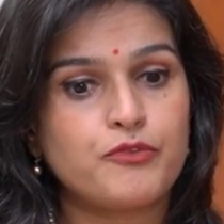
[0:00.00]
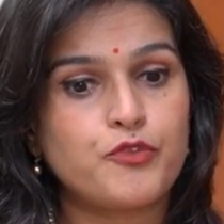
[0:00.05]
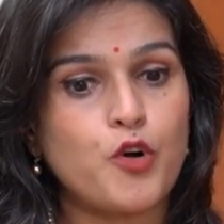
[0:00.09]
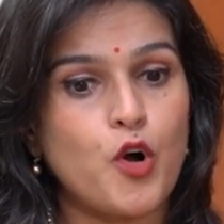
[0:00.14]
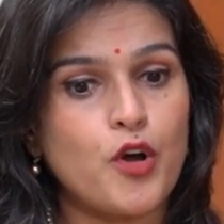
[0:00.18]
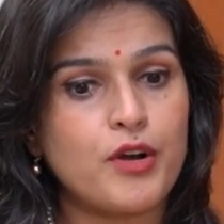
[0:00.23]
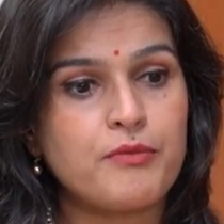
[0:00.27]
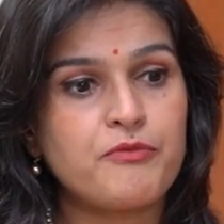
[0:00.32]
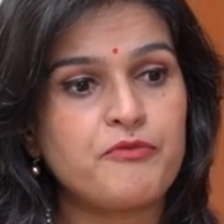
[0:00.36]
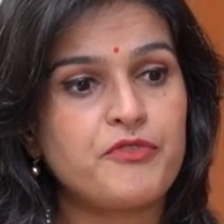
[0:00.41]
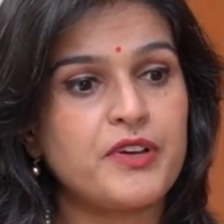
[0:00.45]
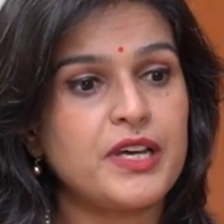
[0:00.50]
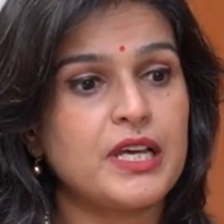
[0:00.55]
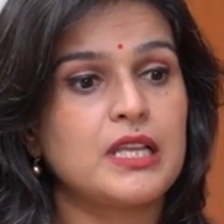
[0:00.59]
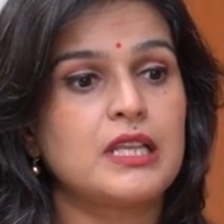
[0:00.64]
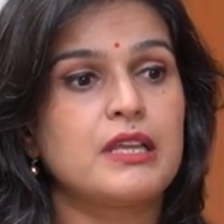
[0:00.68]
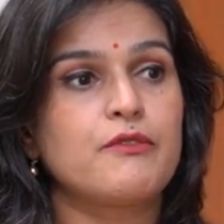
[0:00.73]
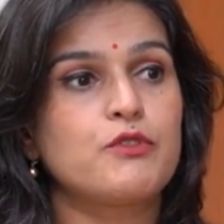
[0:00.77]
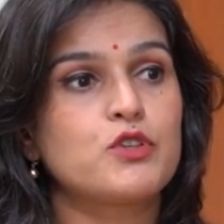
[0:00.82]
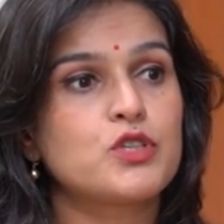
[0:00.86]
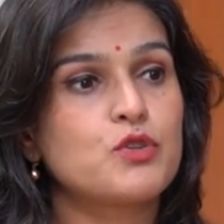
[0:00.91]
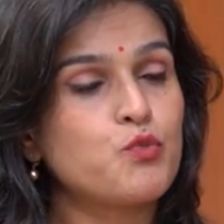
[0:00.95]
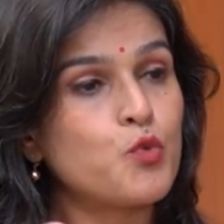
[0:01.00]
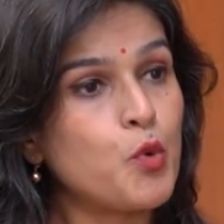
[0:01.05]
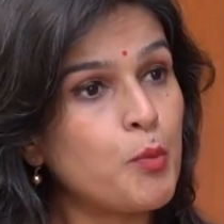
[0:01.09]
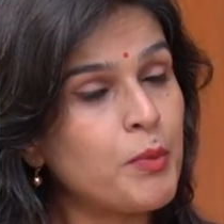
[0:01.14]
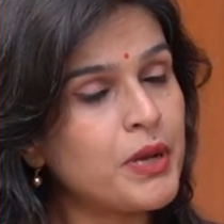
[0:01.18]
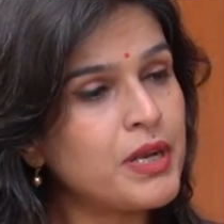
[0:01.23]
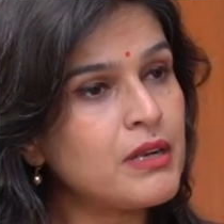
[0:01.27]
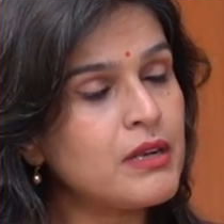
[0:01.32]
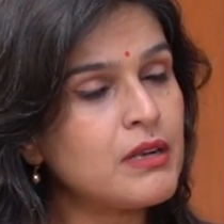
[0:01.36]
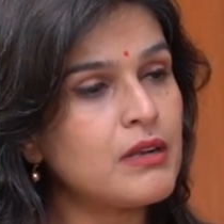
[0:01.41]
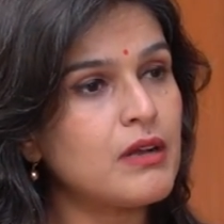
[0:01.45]
forum where there was a
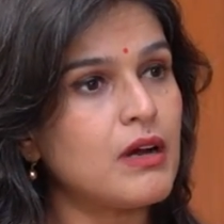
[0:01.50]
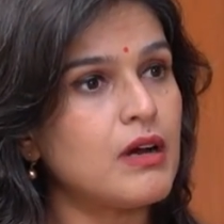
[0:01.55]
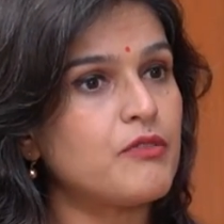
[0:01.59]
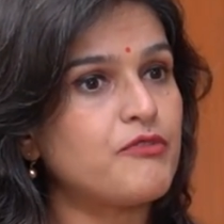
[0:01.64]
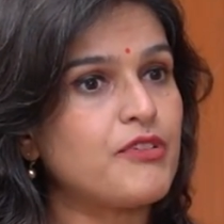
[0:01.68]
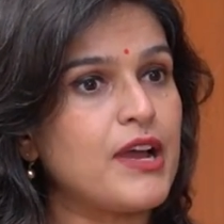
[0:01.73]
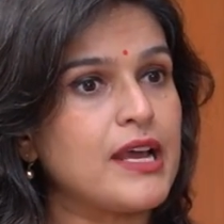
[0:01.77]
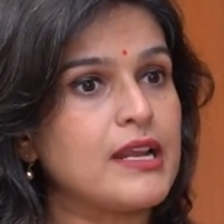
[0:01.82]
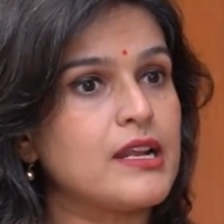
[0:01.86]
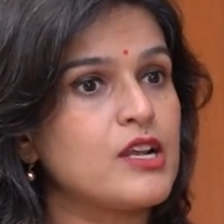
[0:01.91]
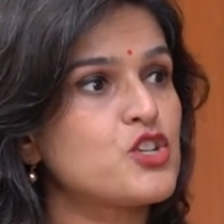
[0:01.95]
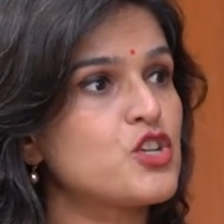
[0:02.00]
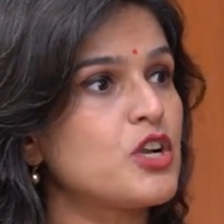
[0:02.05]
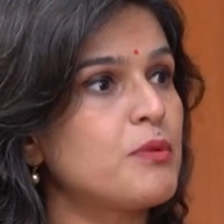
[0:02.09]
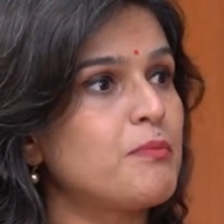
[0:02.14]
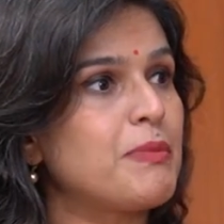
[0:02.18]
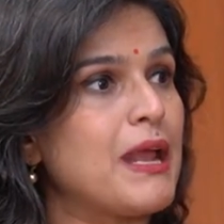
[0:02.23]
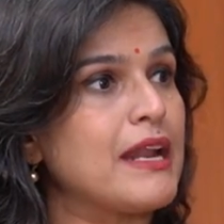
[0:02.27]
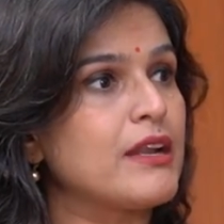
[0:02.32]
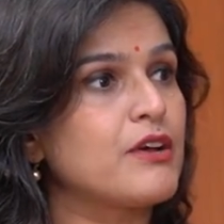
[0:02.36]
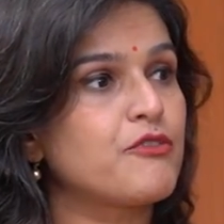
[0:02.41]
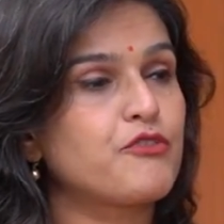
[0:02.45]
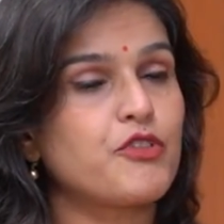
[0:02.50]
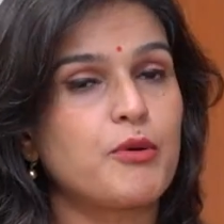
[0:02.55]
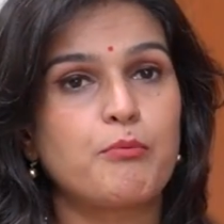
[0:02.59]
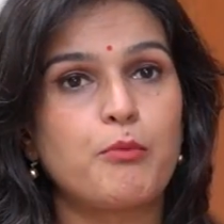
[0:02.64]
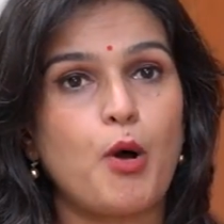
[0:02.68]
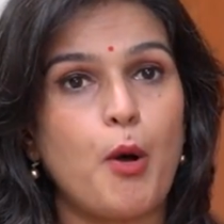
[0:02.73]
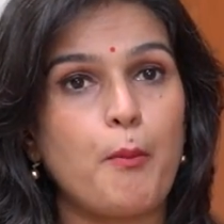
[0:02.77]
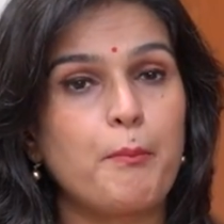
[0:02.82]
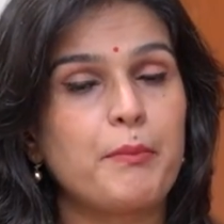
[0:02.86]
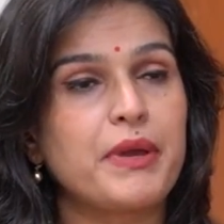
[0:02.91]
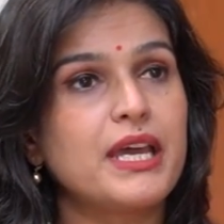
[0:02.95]
woman financial planner
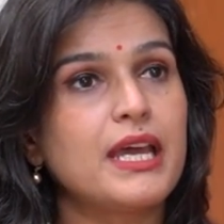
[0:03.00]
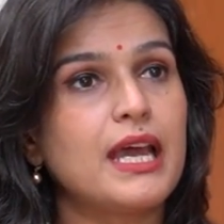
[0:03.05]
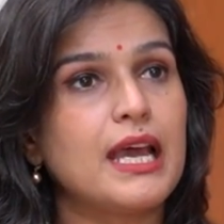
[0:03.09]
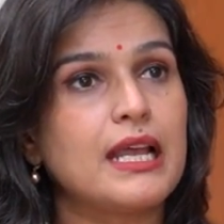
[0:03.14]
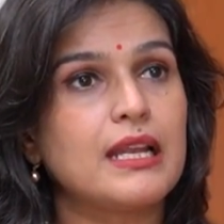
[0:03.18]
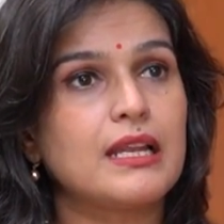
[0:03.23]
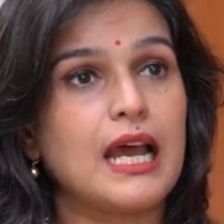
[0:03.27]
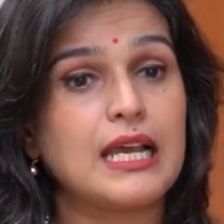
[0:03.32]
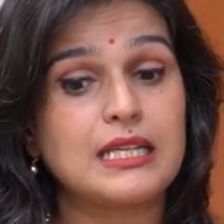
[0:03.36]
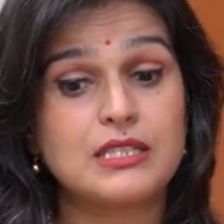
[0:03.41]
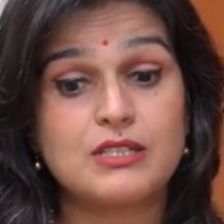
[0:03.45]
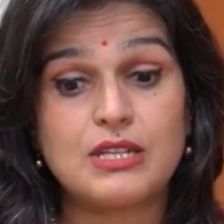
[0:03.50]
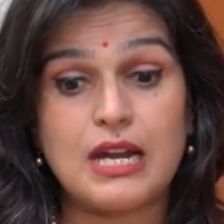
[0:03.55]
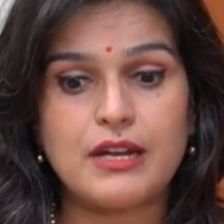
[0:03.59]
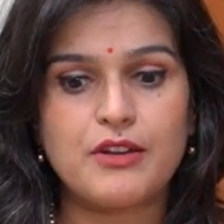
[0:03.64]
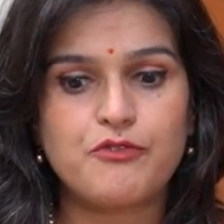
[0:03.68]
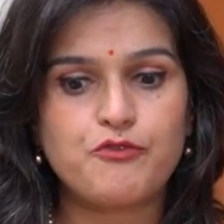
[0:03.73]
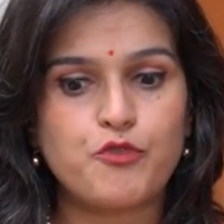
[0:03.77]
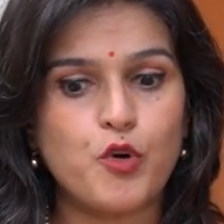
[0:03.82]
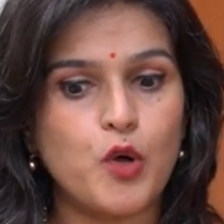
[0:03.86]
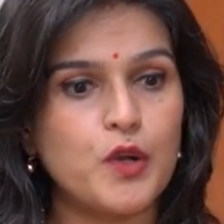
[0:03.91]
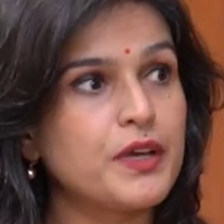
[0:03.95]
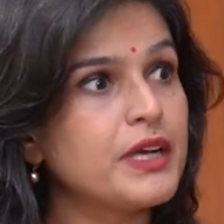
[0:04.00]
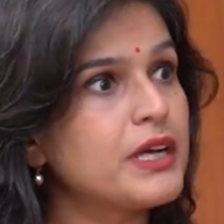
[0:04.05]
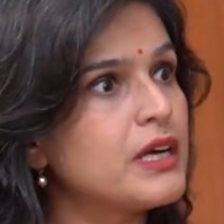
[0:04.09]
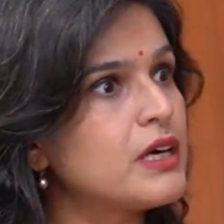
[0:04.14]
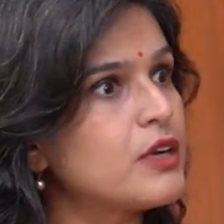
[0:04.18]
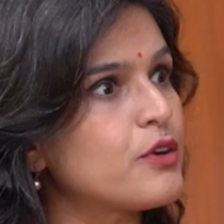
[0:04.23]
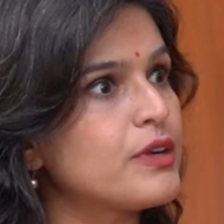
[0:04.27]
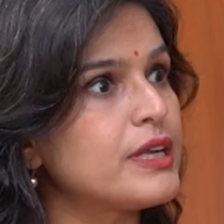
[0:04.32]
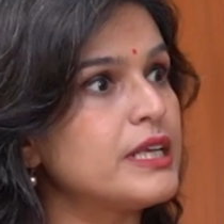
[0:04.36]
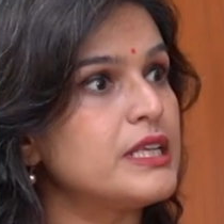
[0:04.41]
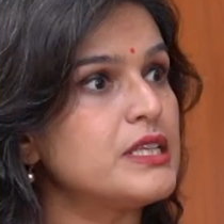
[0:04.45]
from Bombay, and I started following
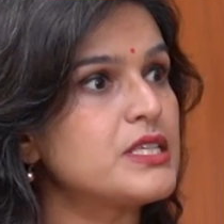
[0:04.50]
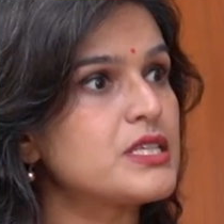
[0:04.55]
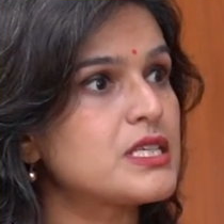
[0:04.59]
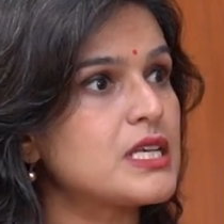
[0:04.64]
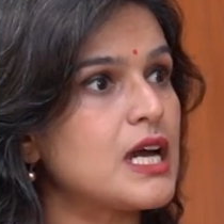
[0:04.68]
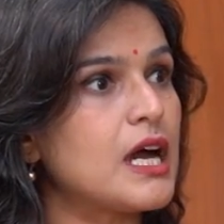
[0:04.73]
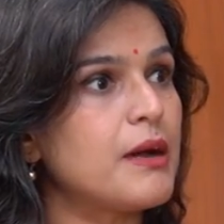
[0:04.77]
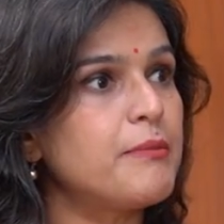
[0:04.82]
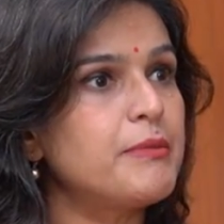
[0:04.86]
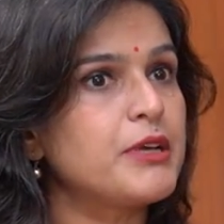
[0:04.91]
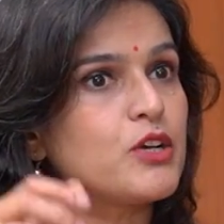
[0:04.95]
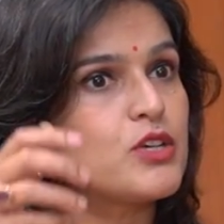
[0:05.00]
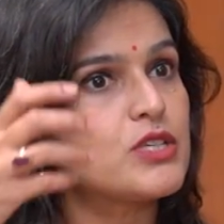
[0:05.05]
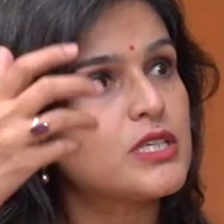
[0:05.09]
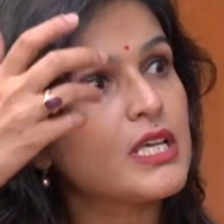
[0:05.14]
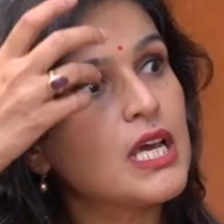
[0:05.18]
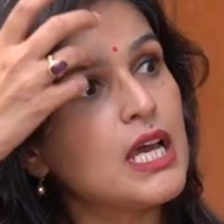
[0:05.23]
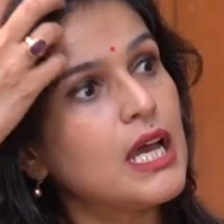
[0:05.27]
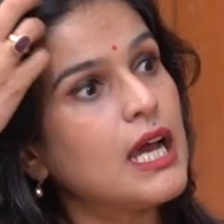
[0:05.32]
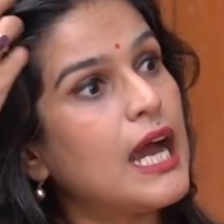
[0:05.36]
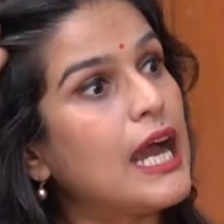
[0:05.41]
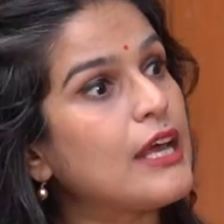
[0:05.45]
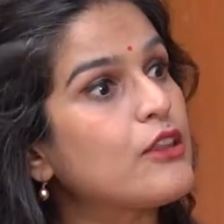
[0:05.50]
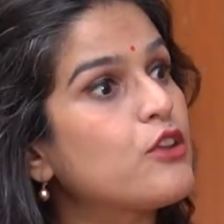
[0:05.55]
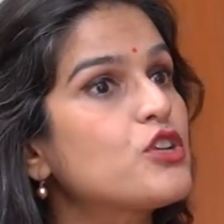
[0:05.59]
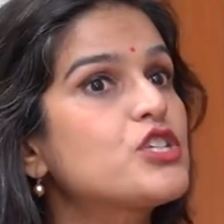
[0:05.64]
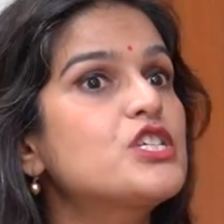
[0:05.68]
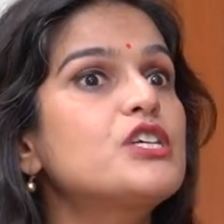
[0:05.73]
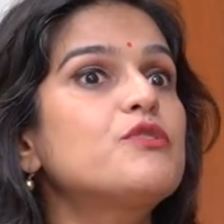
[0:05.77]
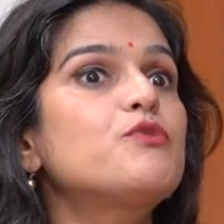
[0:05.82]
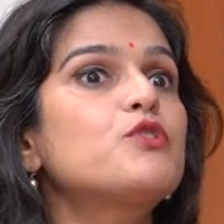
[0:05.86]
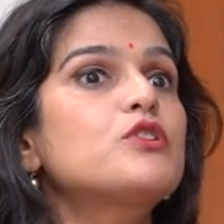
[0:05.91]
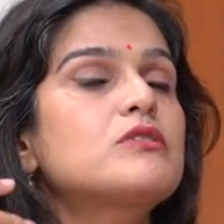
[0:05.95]
her on Insta because I
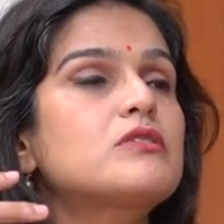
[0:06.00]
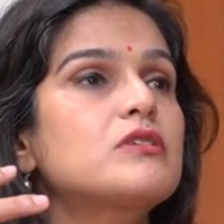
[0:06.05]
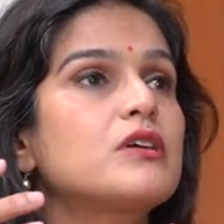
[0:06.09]
thought she